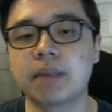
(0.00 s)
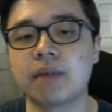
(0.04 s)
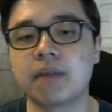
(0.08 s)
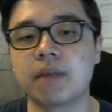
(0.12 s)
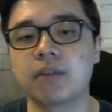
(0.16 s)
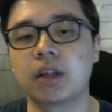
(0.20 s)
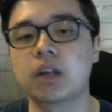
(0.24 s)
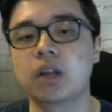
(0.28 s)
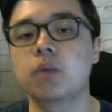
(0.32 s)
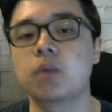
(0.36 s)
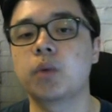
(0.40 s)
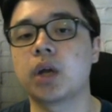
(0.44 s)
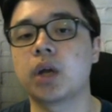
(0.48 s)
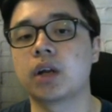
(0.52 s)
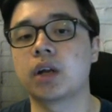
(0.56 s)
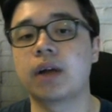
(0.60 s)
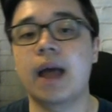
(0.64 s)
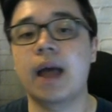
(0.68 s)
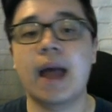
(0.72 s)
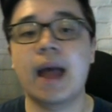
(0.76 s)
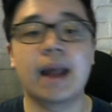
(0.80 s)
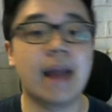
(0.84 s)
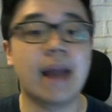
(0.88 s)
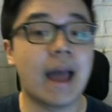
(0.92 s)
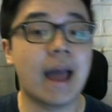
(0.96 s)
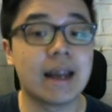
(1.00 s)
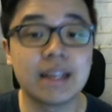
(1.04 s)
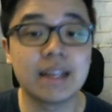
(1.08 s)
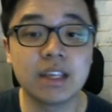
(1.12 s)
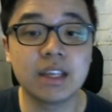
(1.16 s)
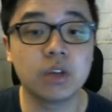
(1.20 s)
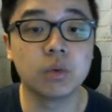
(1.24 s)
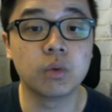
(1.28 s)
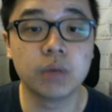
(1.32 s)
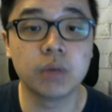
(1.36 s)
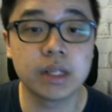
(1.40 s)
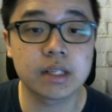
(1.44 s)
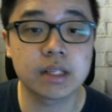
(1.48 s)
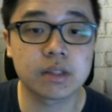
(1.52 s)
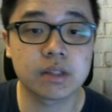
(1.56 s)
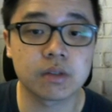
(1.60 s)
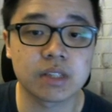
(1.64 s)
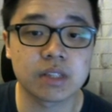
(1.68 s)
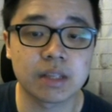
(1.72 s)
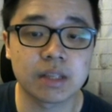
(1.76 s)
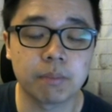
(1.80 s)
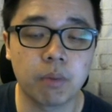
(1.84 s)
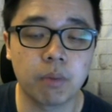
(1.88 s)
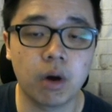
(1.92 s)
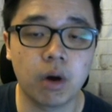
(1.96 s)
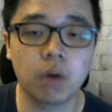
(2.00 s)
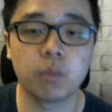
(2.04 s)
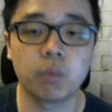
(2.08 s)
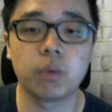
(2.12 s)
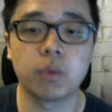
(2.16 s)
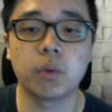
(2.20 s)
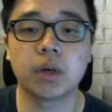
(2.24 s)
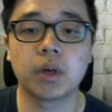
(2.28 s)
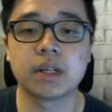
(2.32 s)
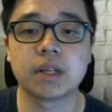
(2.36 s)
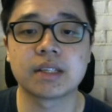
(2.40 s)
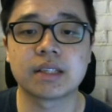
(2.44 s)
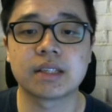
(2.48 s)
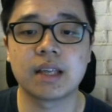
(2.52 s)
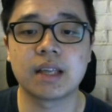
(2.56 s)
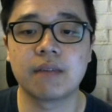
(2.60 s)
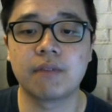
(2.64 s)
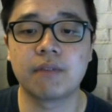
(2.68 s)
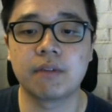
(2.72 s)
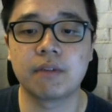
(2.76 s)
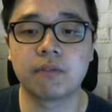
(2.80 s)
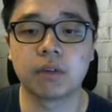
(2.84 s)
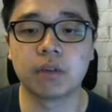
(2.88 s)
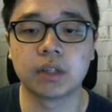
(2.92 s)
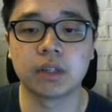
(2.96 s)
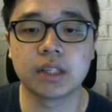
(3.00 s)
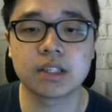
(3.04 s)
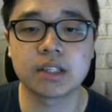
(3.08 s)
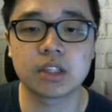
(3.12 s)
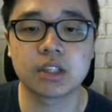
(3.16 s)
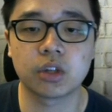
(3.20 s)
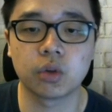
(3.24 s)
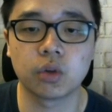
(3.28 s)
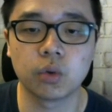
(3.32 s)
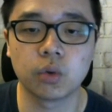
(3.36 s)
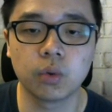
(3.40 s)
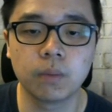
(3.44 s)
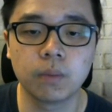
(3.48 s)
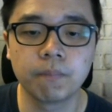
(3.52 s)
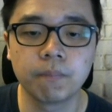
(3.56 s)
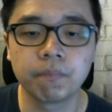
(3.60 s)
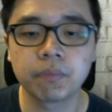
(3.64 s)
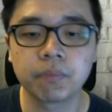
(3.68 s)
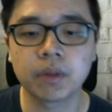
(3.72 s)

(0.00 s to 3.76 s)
definitely we cannot add any units to support. We want to save it for this too.